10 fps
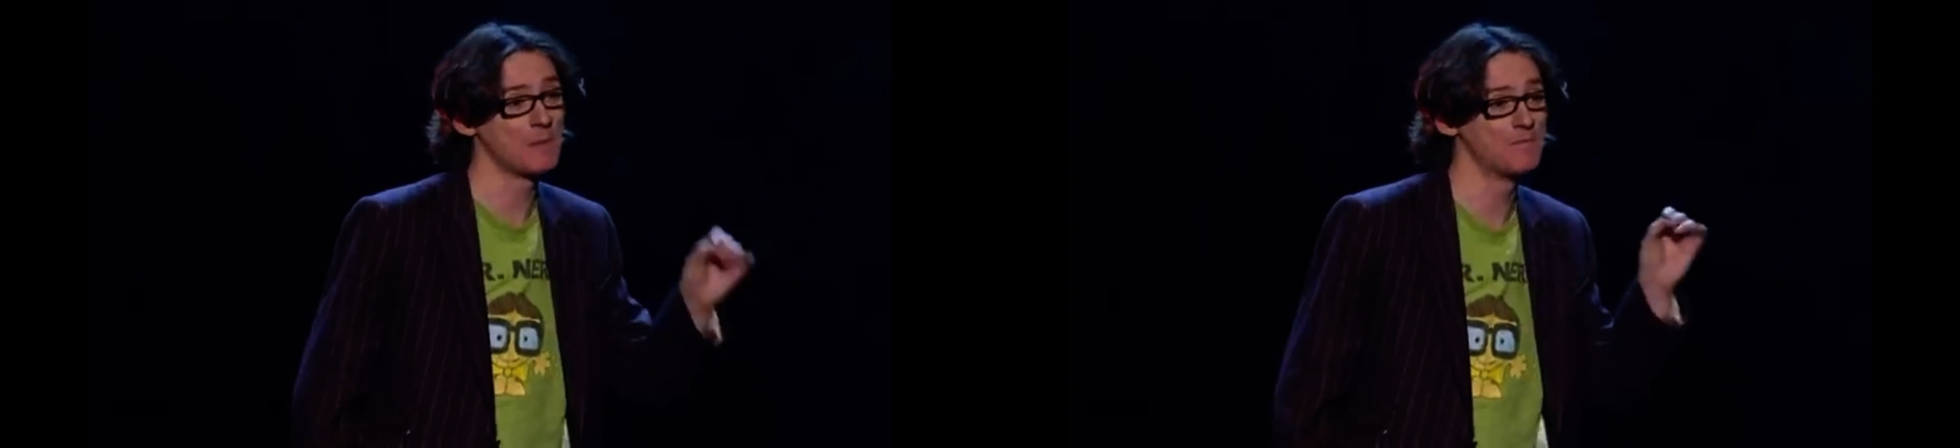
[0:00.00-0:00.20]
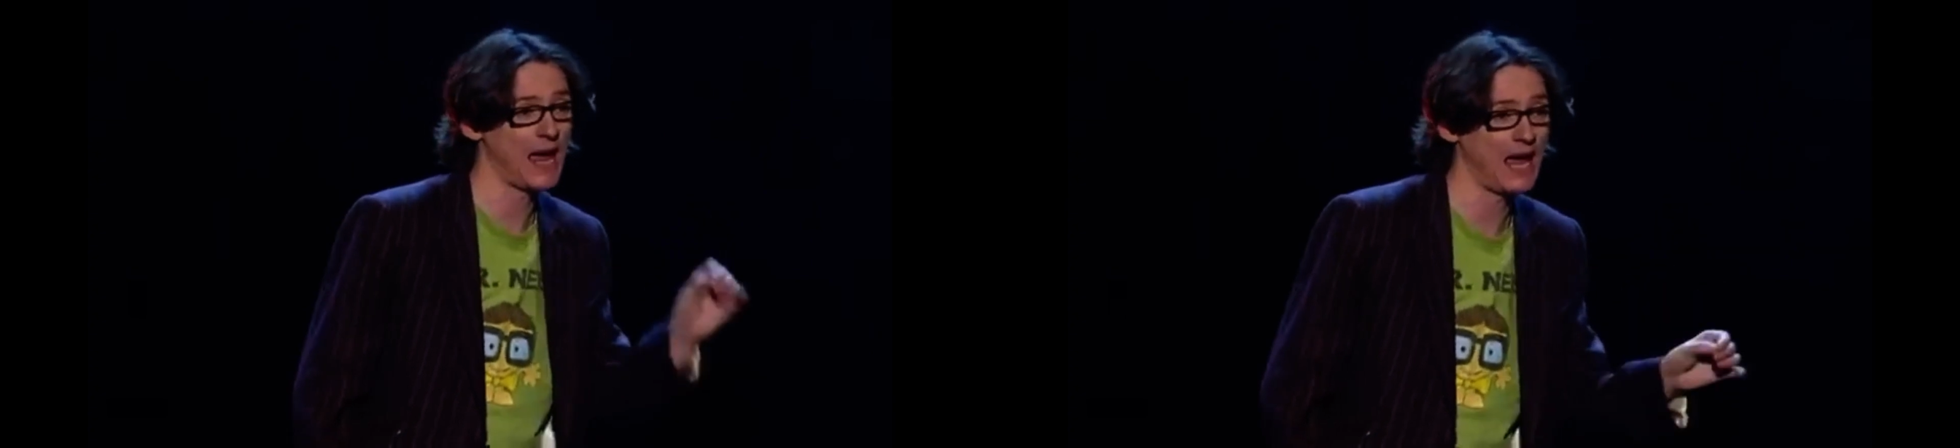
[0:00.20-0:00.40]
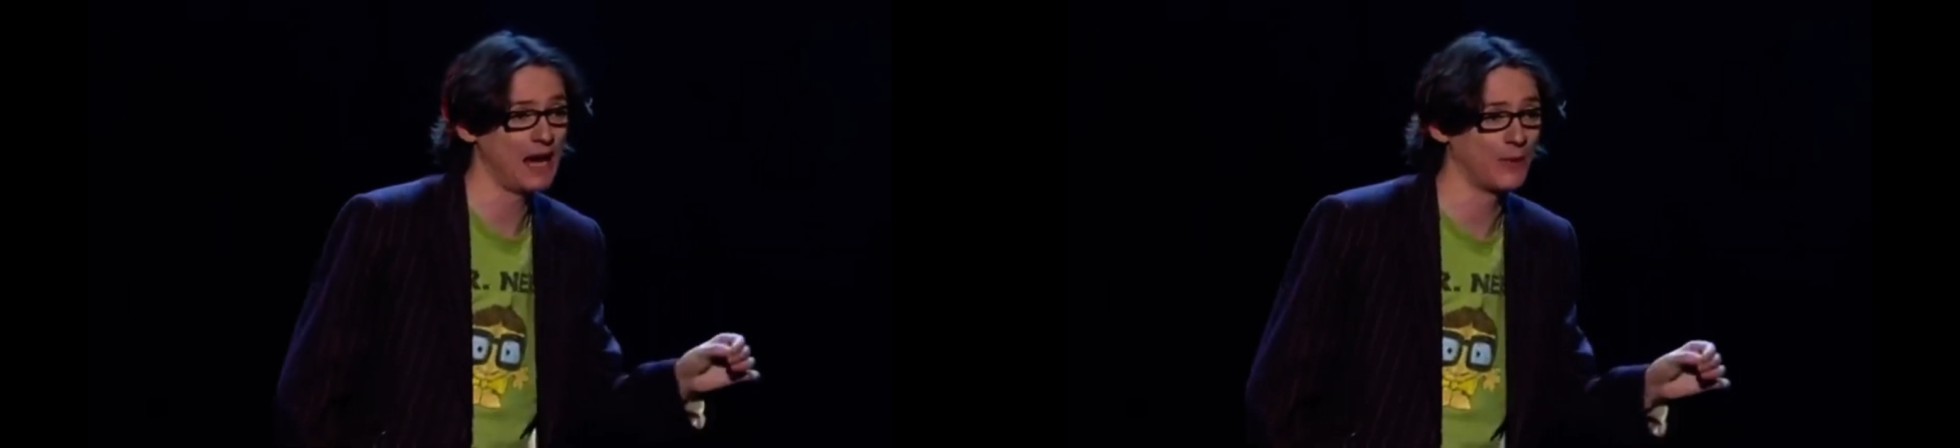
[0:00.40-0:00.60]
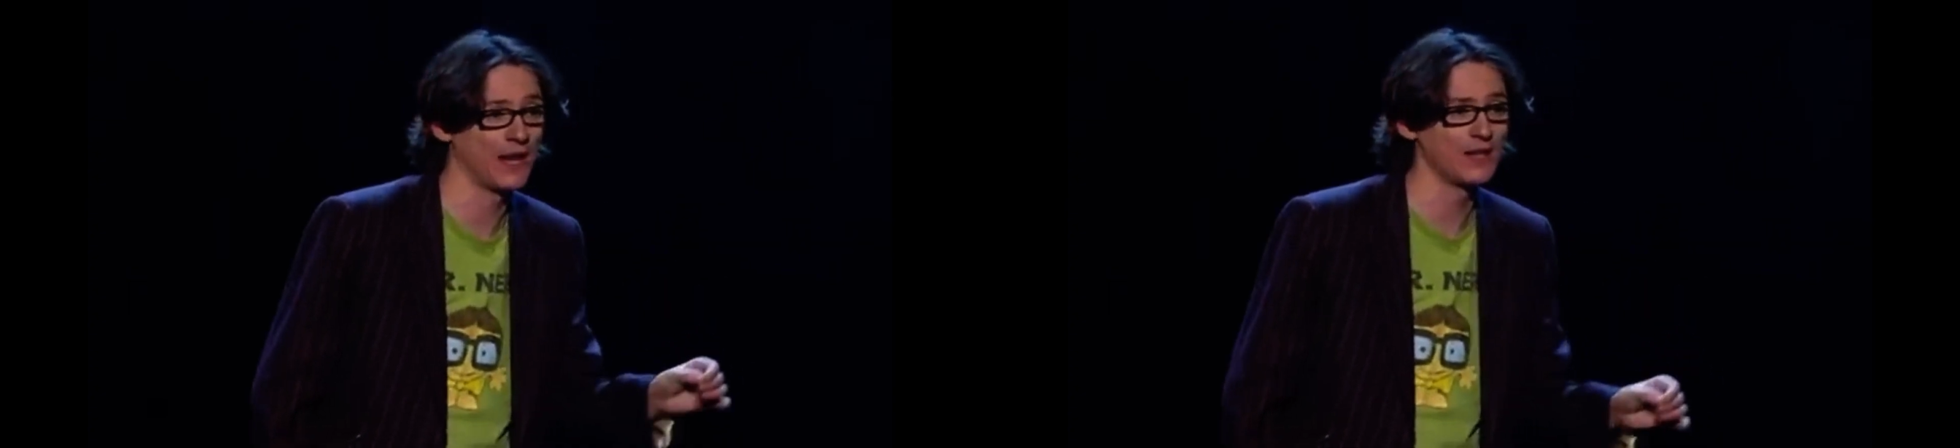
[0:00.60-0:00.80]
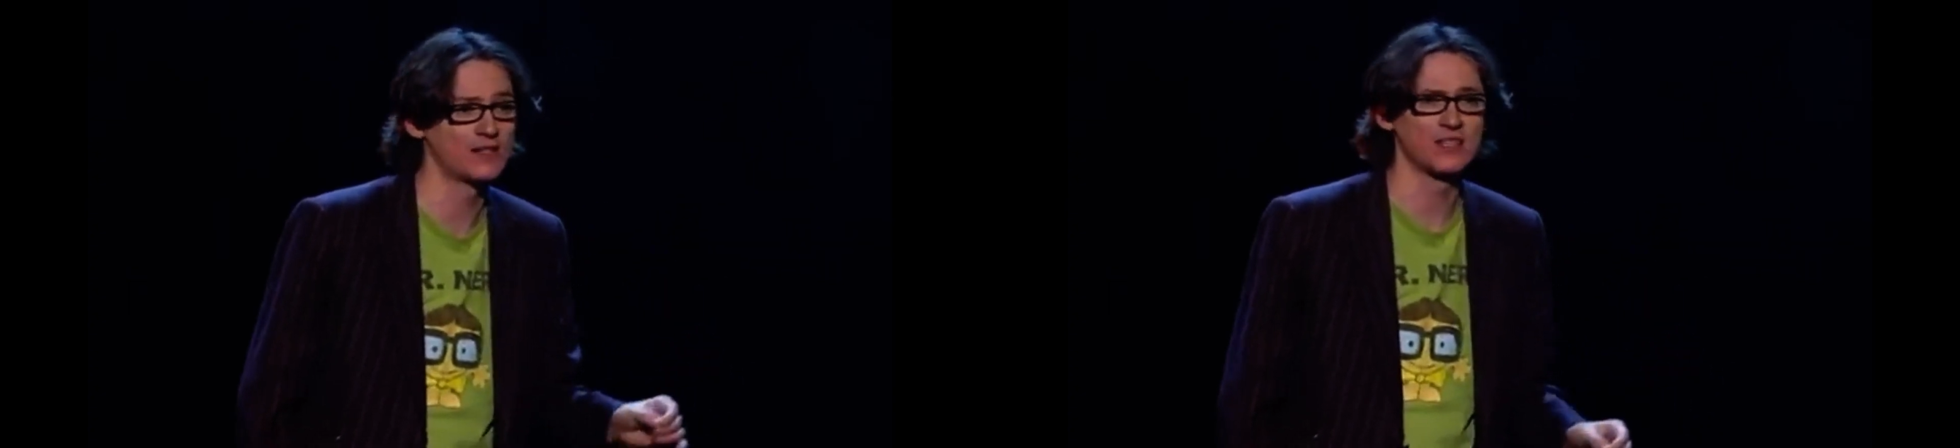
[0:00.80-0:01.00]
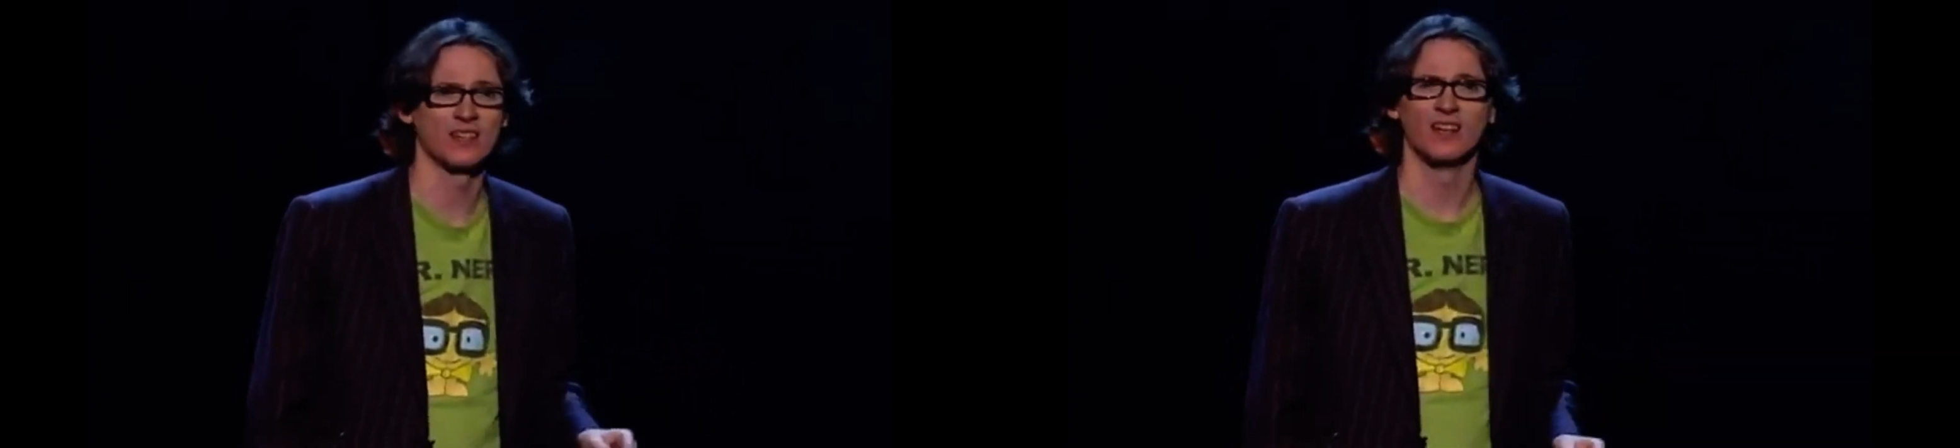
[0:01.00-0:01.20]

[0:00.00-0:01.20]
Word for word: ma went,